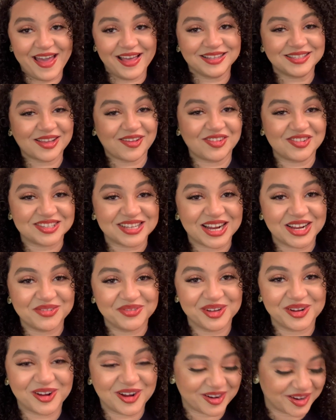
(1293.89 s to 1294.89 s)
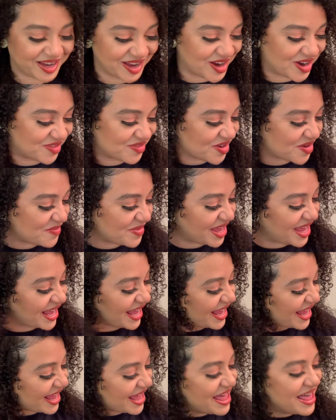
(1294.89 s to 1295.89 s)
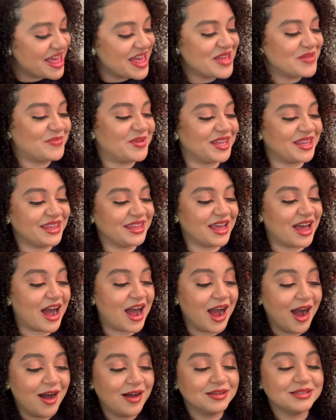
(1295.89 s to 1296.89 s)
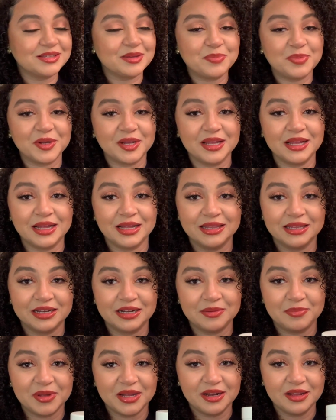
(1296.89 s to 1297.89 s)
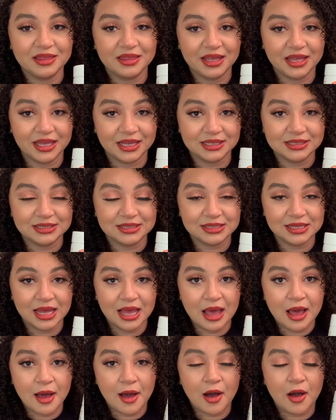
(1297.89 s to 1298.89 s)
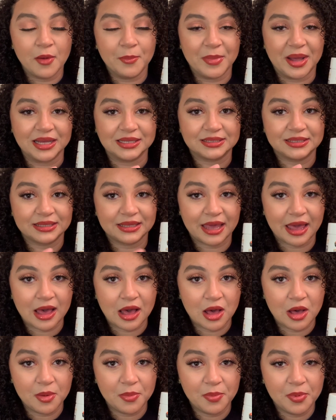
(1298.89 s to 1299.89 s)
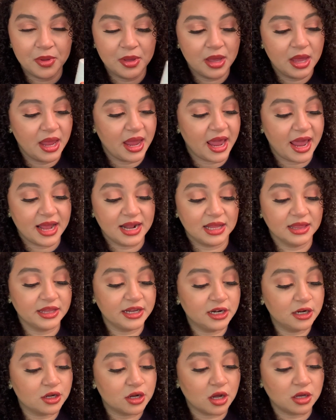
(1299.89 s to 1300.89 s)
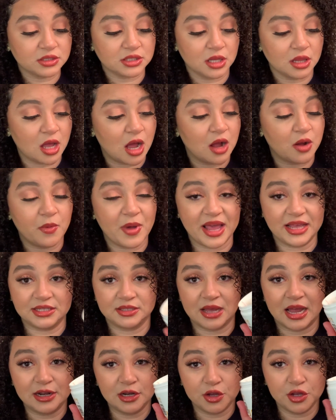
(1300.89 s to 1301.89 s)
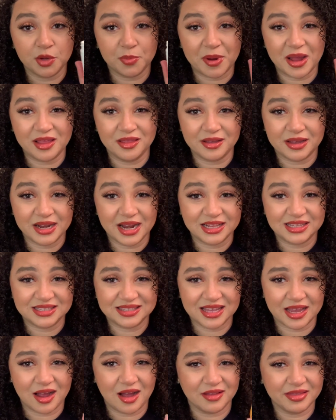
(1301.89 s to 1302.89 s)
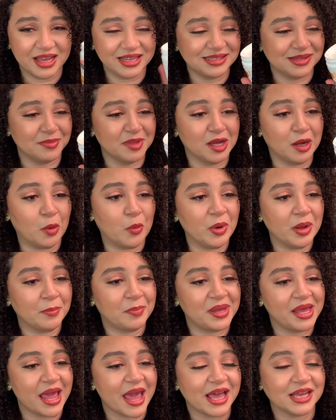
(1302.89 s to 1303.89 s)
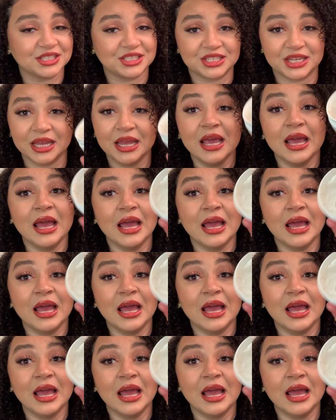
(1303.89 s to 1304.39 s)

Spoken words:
So sorry if you're already over me. But I also put a little bit of this on my scalp, and a little goes a long way. So I know you're probably looking at this like, oh, that's some little wimpy ass shit.